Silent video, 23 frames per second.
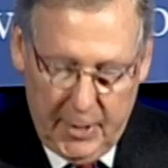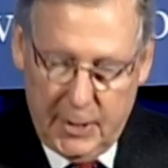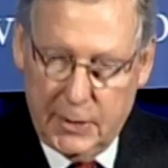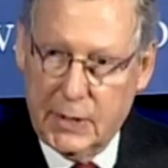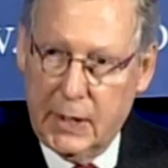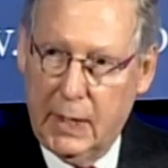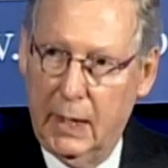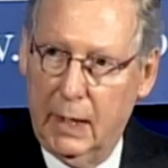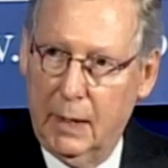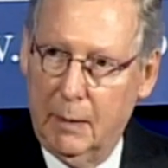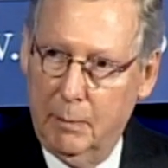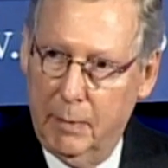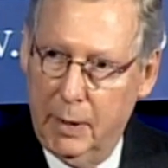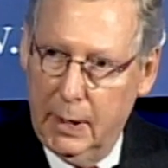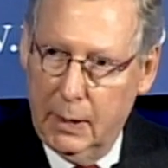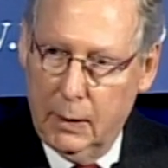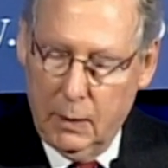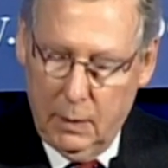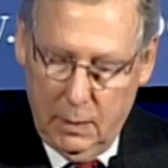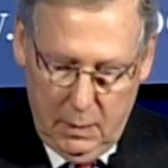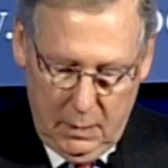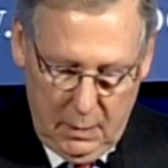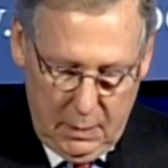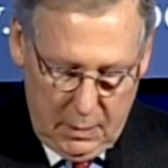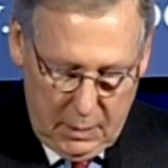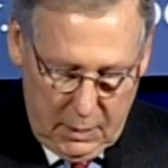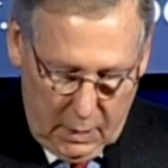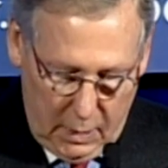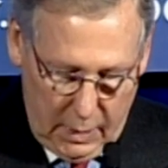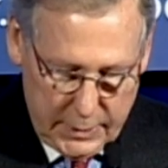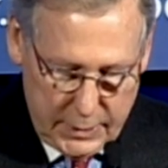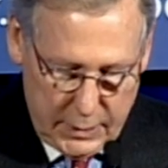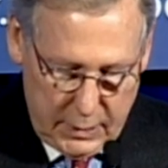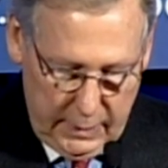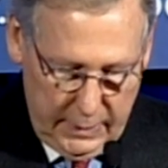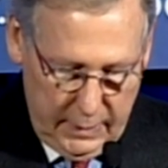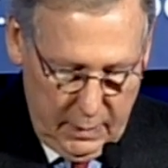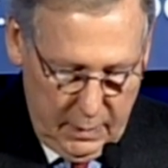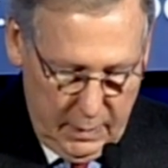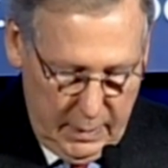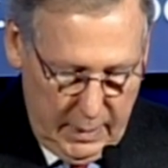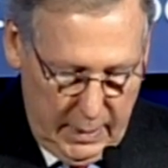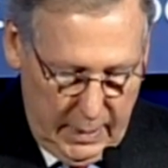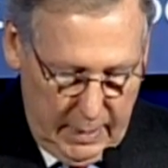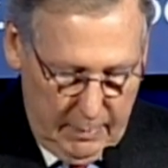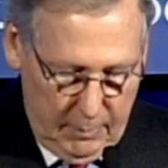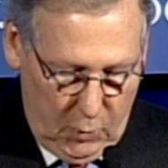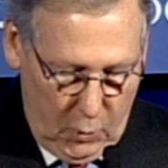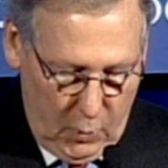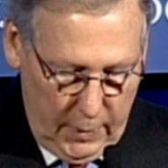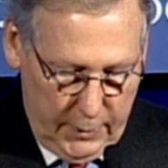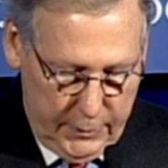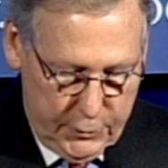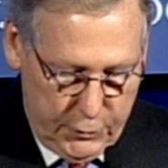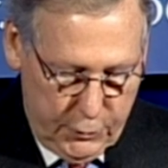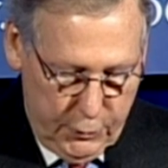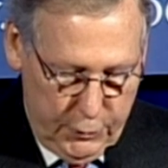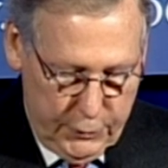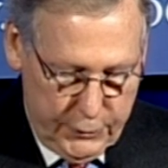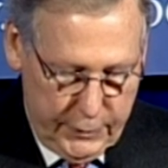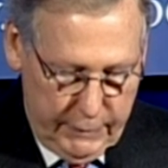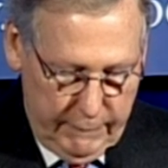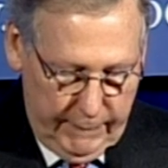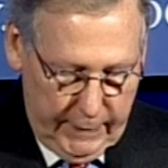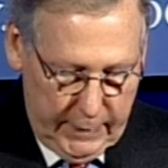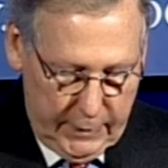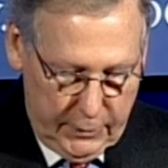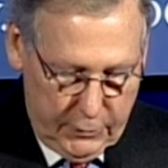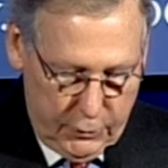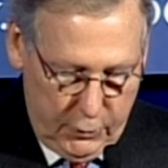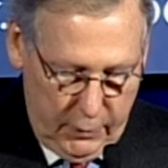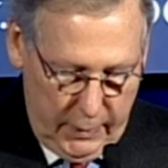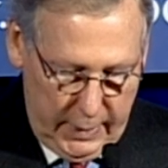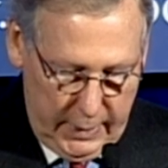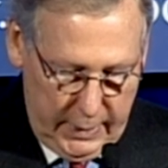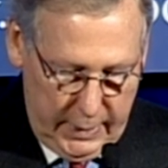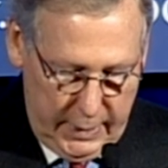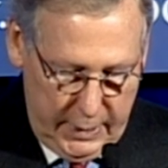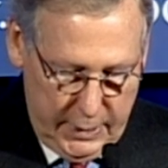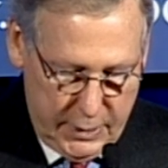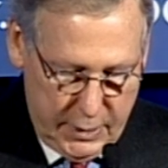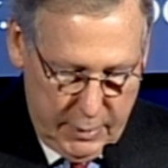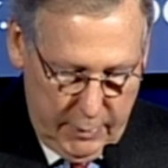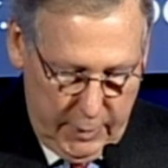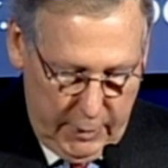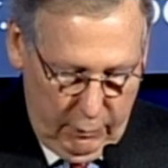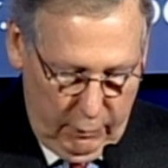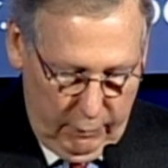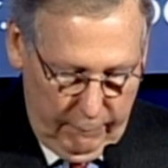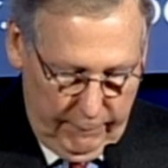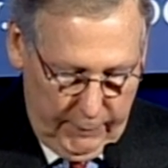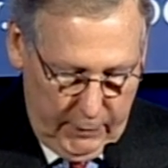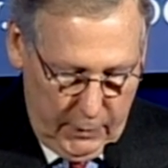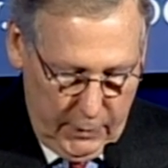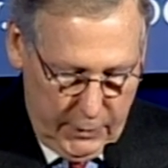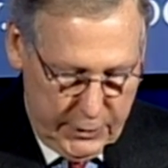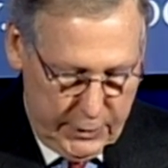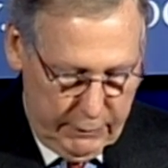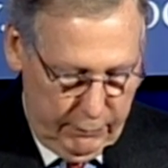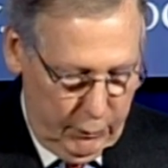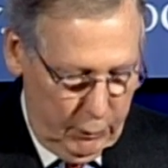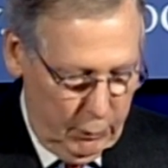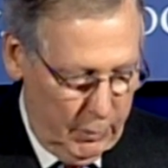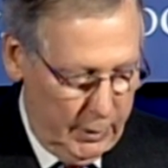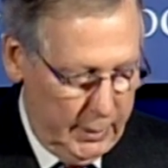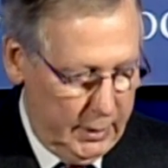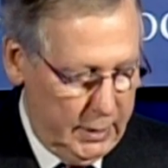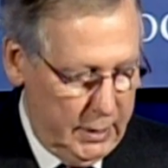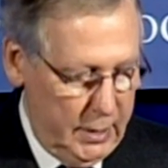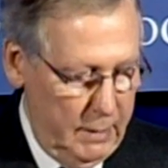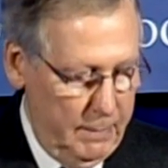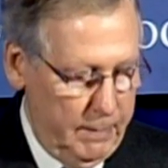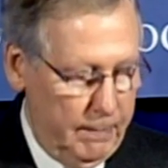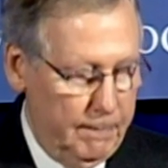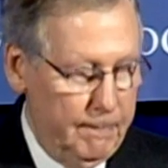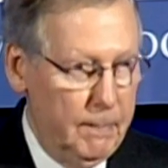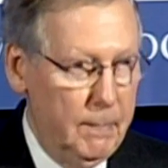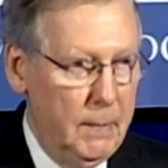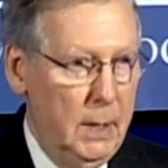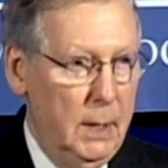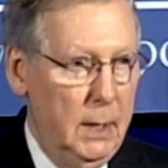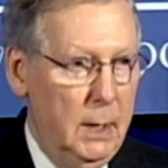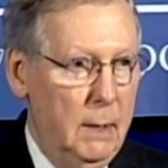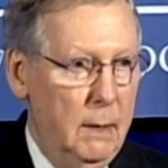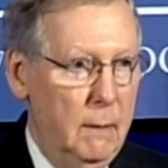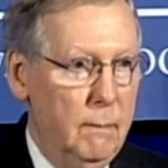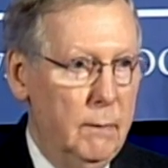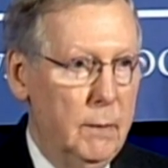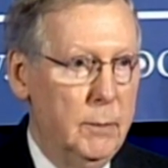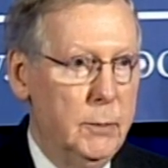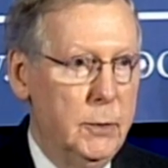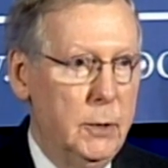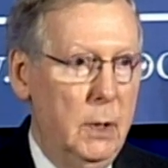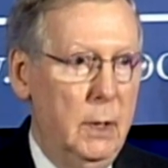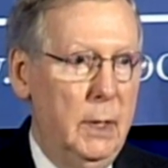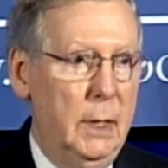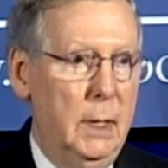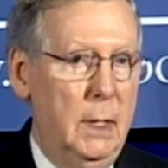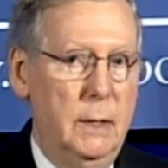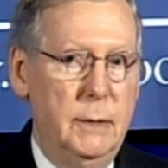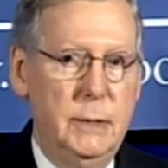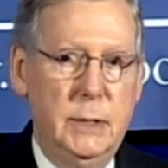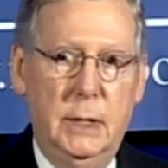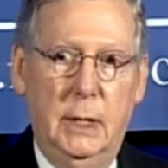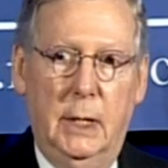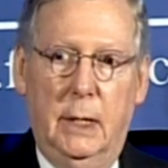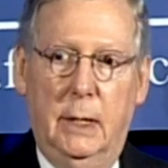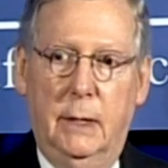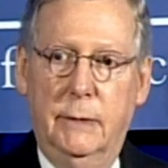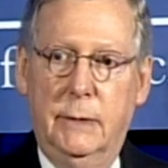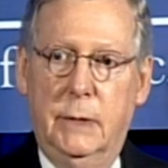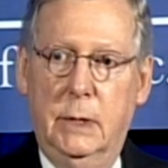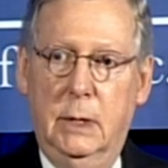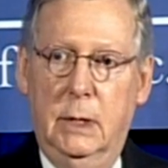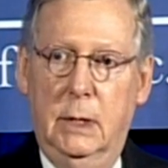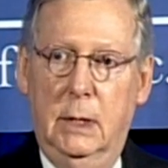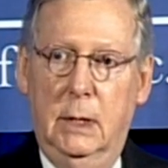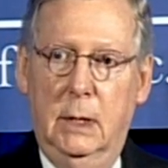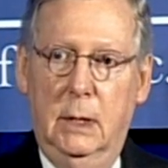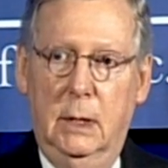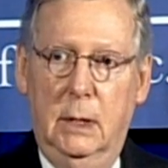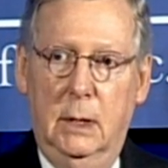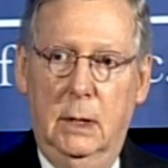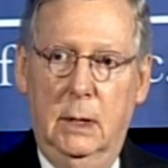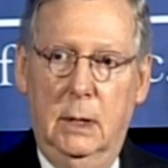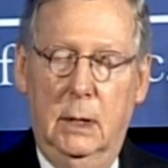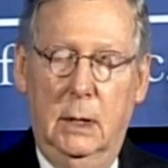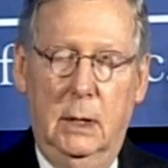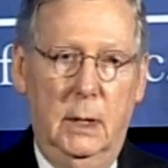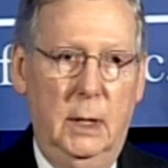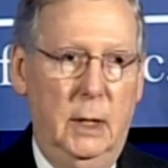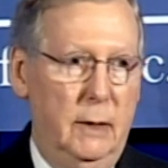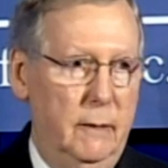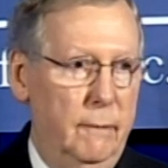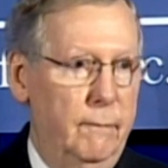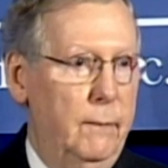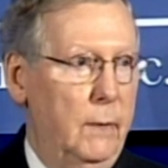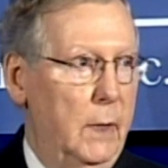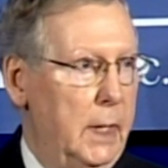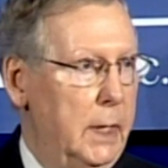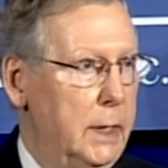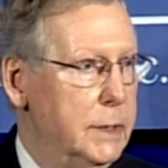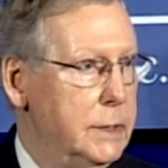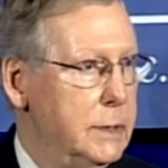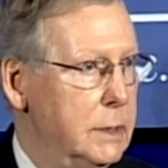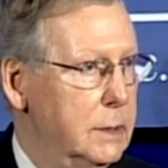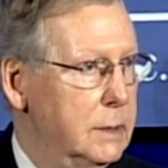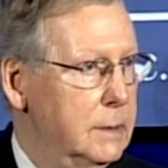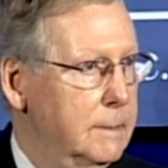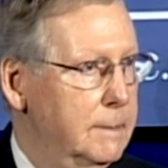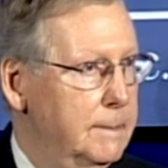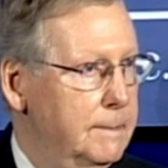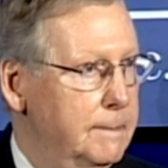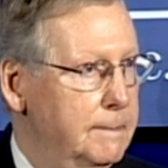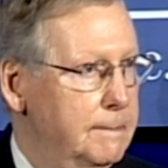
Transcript: Government is getting bigger, costlier, and more intrusive, and the trend needs to be reversed if we want to keep from turning ourselves into France.